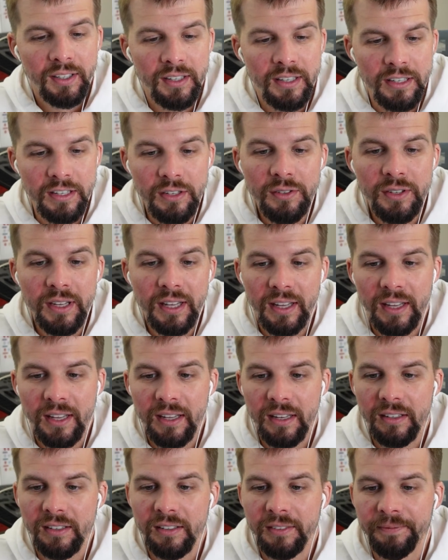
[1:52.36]
you
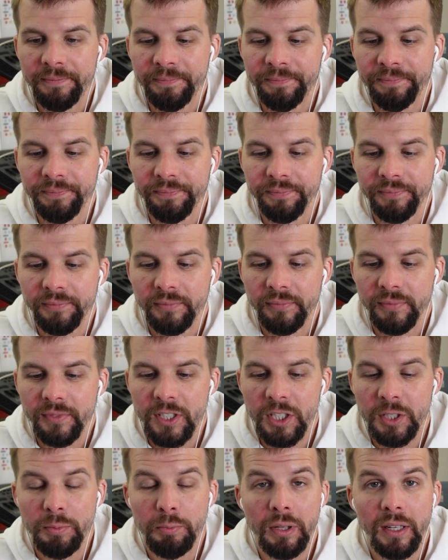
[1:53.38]
can
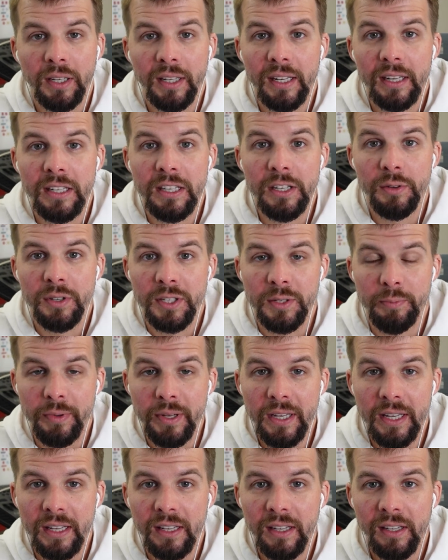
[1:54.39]
just plug it in
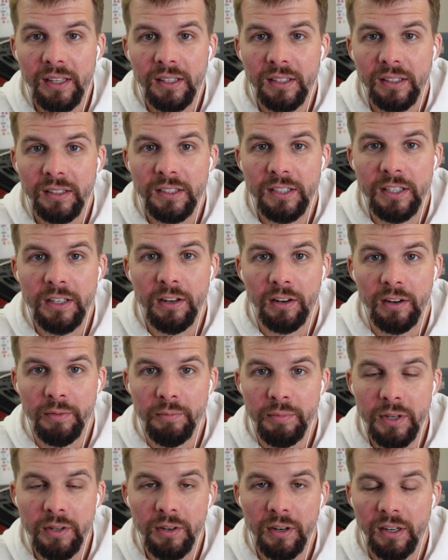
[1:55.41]
USB to your
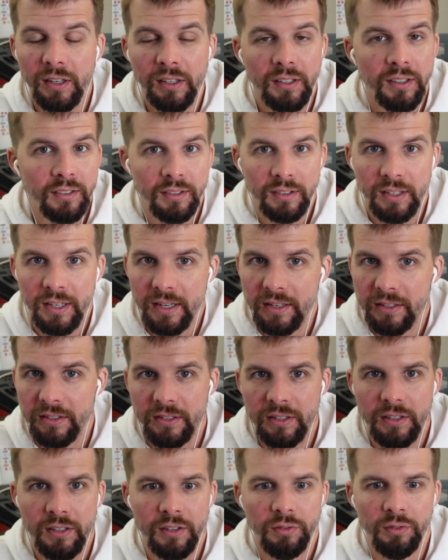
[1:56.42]
computer,
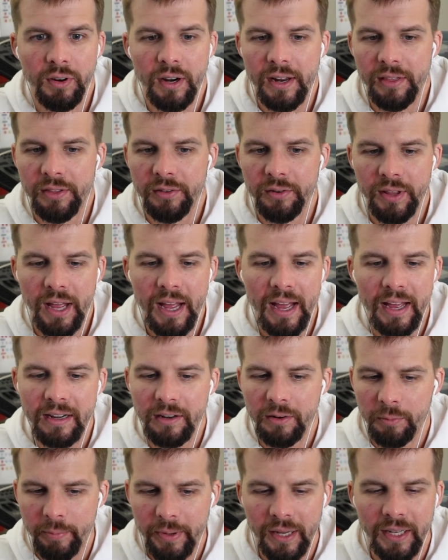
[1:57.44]
and you could run it through that, and
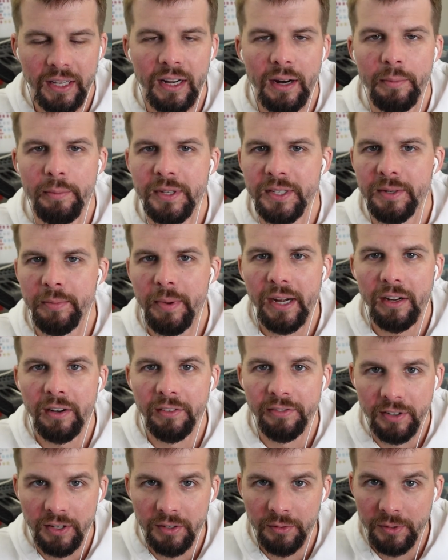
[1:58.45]
it'll pick it up as a
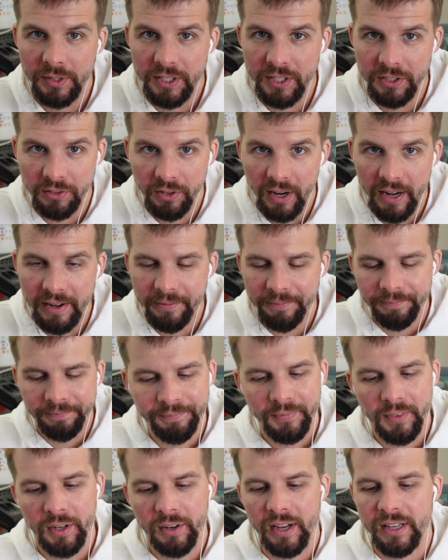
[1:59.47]
microphone, which is great.
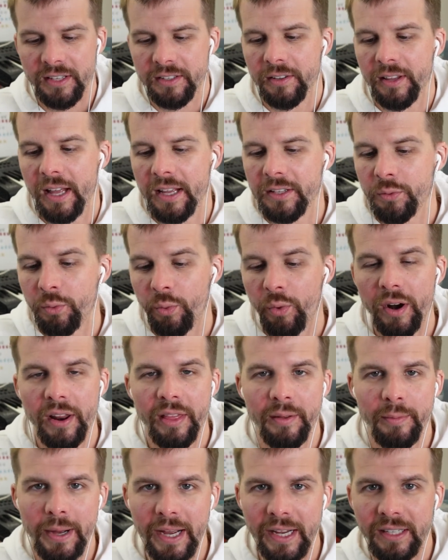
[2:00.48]
Okay, so that's one
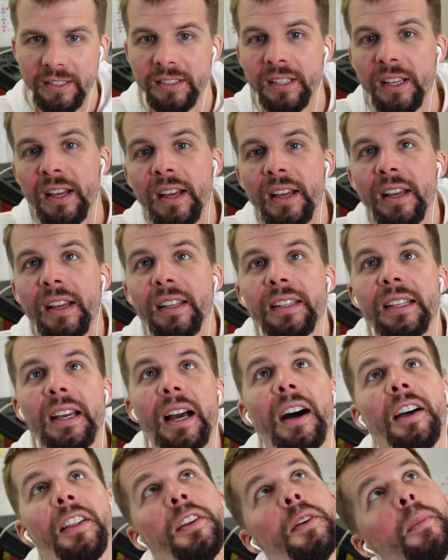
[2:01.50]
of the mics. The
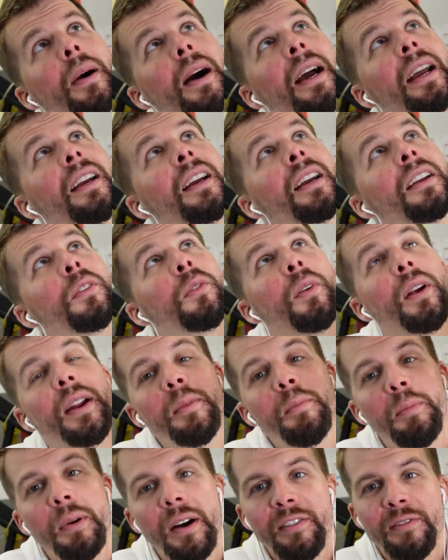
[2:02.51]
other mic is right
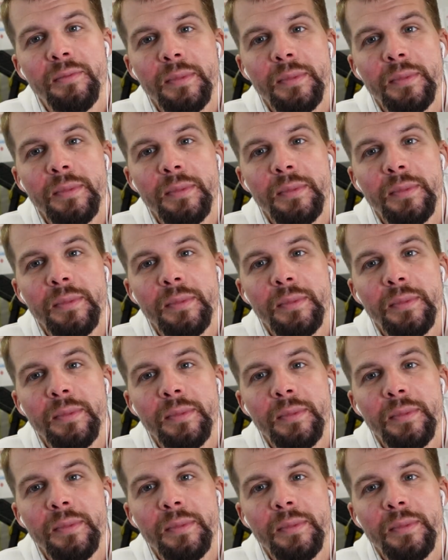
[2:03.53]
above